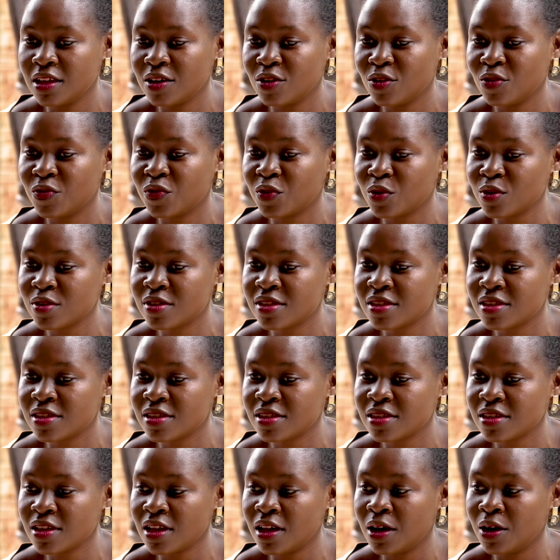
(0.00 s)
of
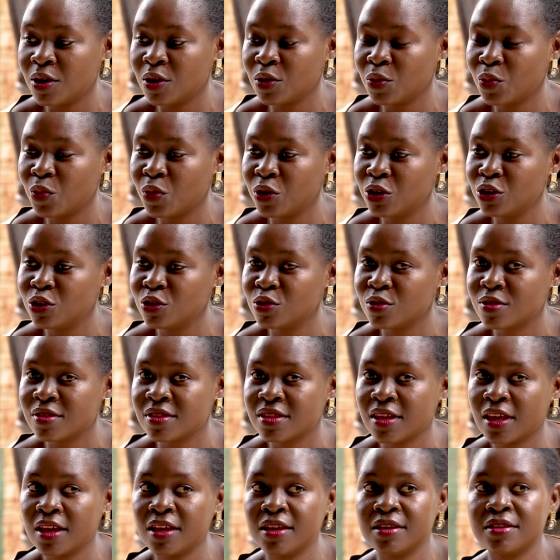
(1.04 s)
course, when you
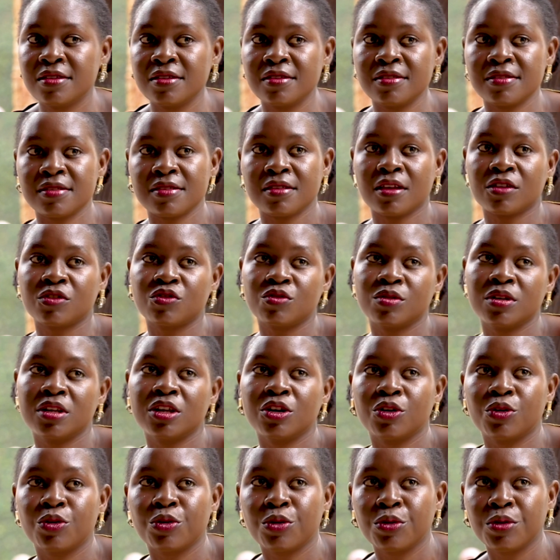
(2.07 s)
say it is actually
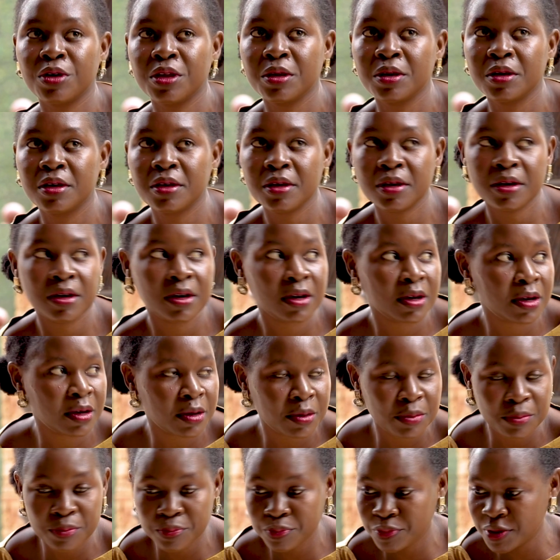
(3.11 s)
a growing
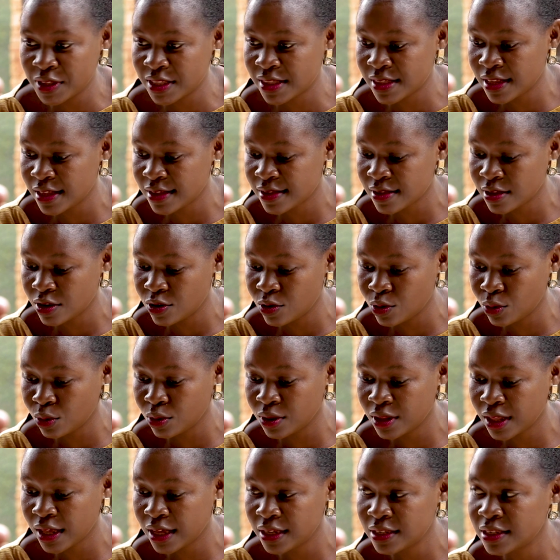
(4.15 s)
business and all
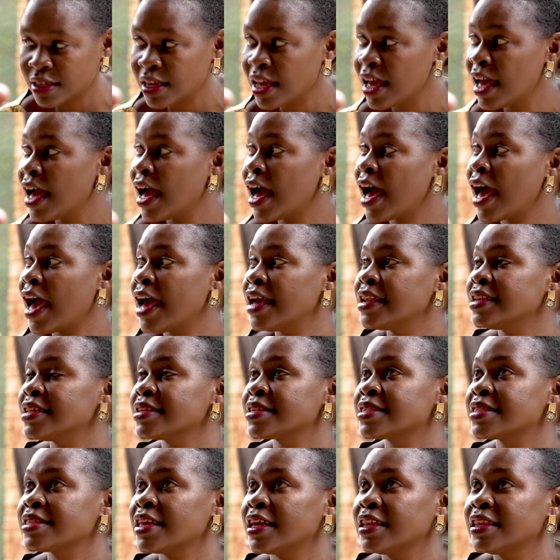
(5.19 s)
that, I
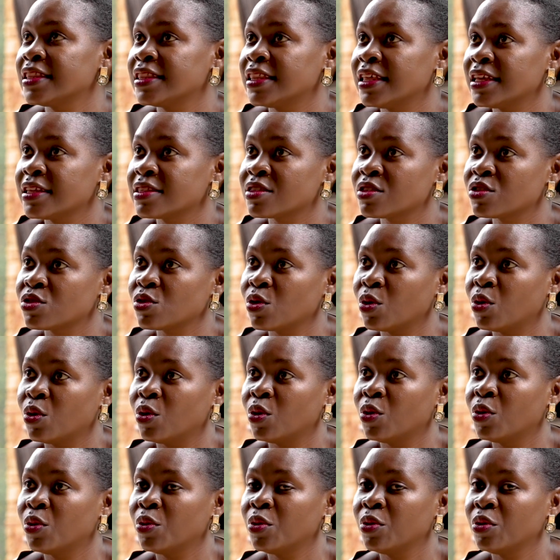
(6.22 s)
understand there's
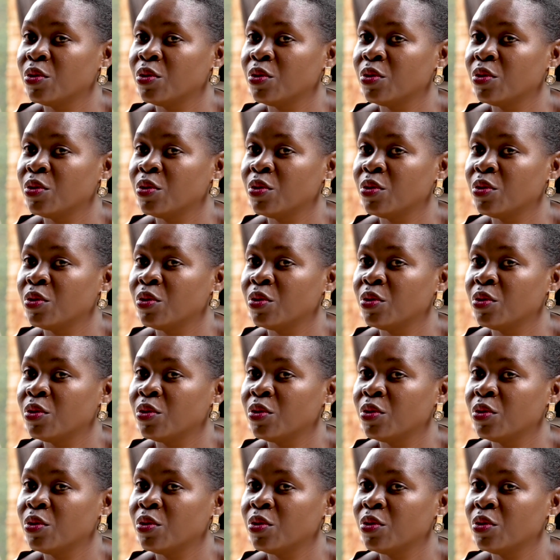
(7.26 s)
so